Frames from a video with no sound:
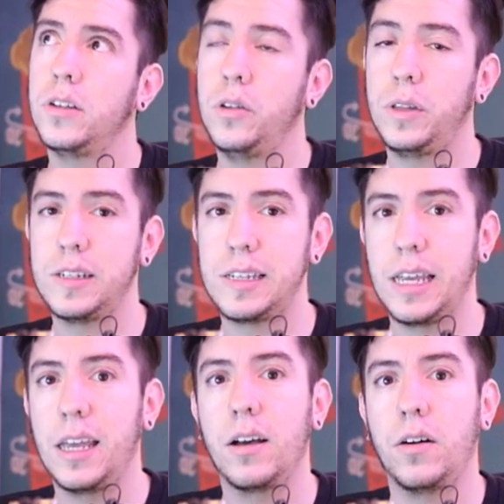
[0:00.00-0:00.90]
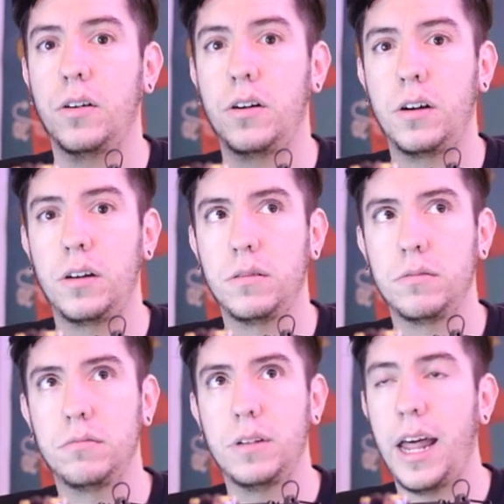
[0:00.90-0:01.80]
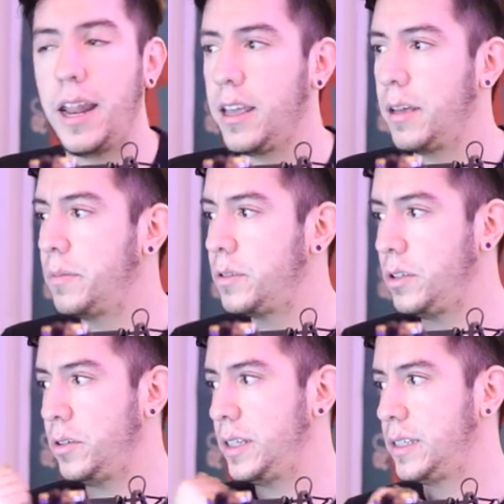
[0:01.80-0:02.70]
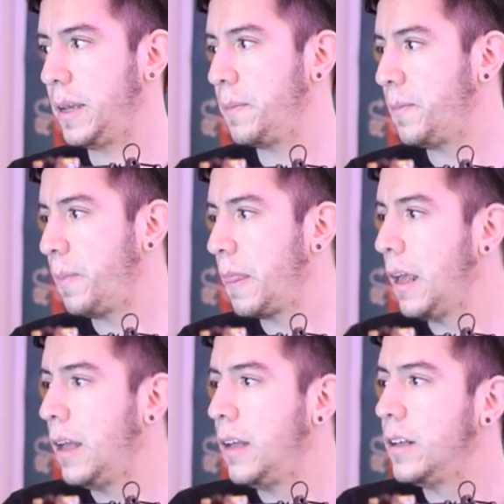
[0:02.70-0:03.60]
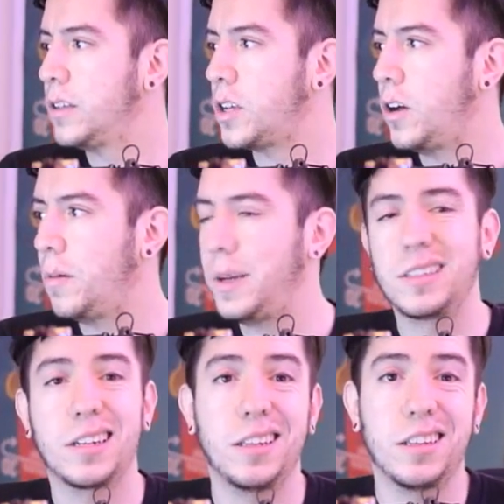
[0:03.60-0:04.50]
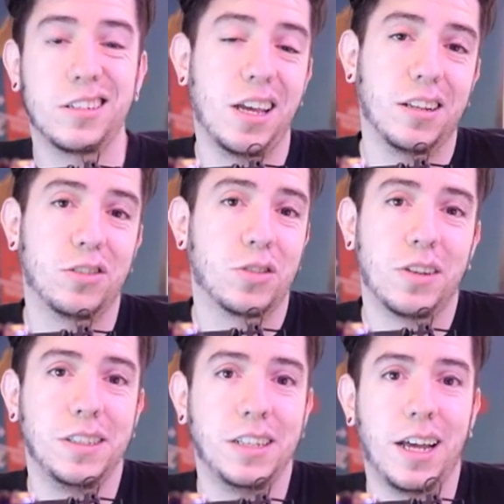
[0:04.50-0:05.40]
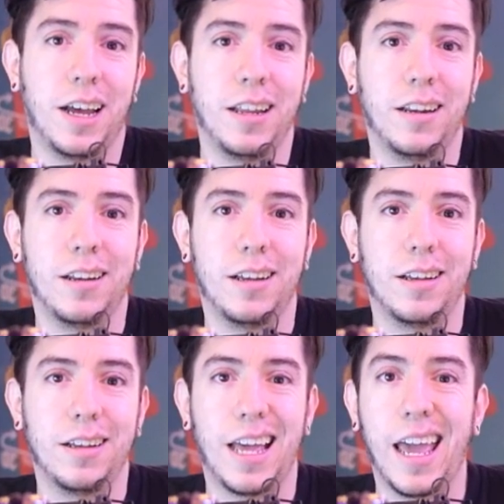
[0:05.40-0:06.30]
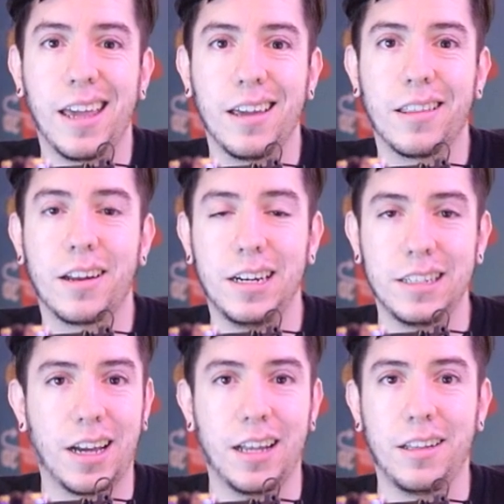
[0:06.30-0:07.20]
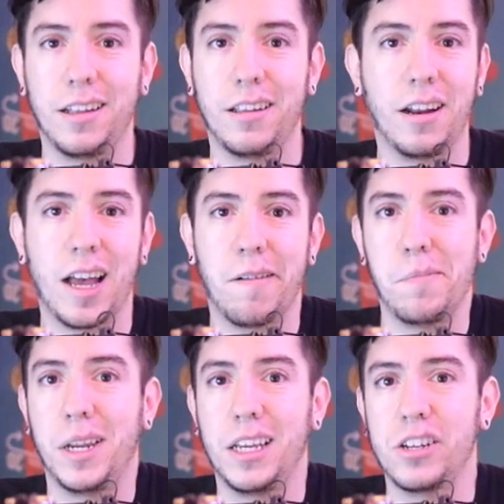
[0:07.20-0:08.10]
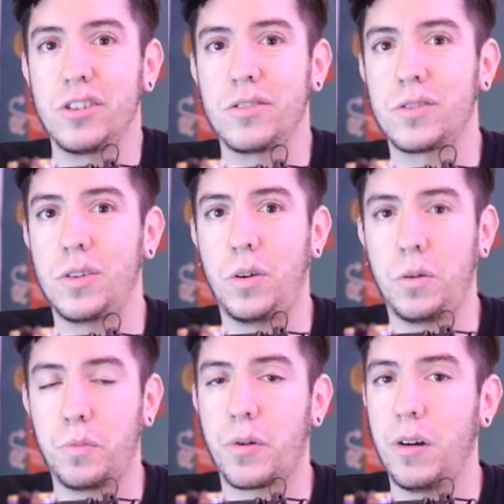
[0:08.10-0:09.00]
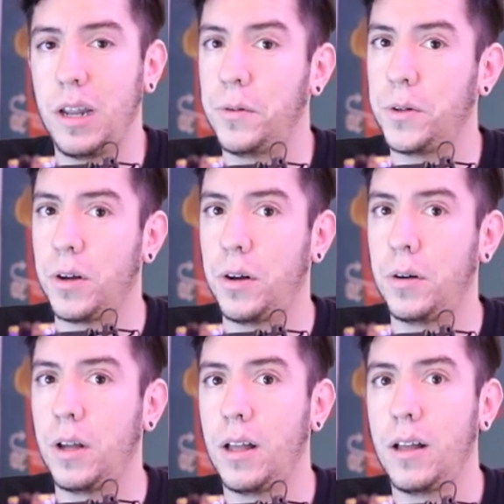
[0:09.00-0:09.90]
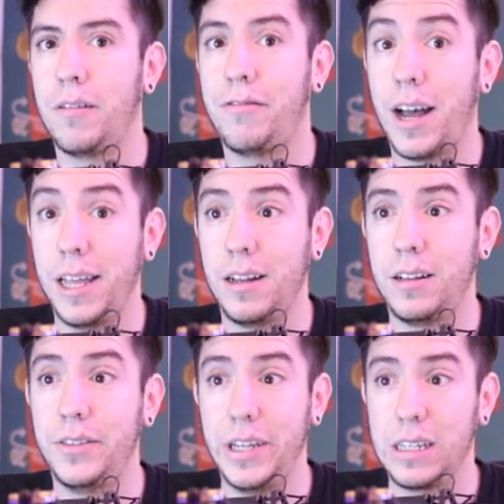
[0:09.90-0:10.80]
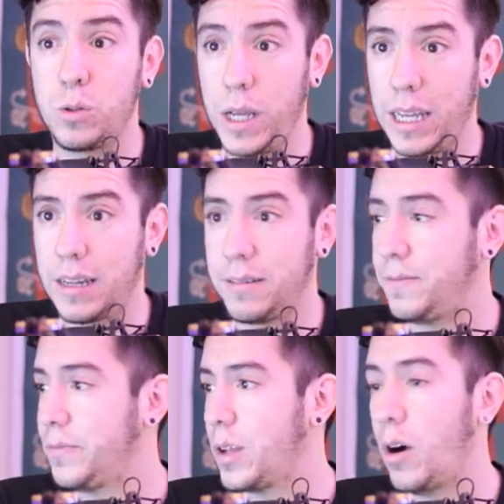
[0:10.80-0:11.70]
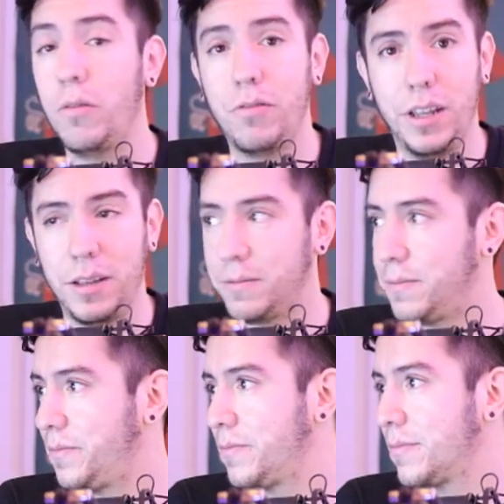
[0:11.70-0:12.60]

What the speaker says: UTC or 9 a.m. UTC. So basically that, yeah, 279A, the release candidate, didn't have many issues, so probably will go final this week, hopefully.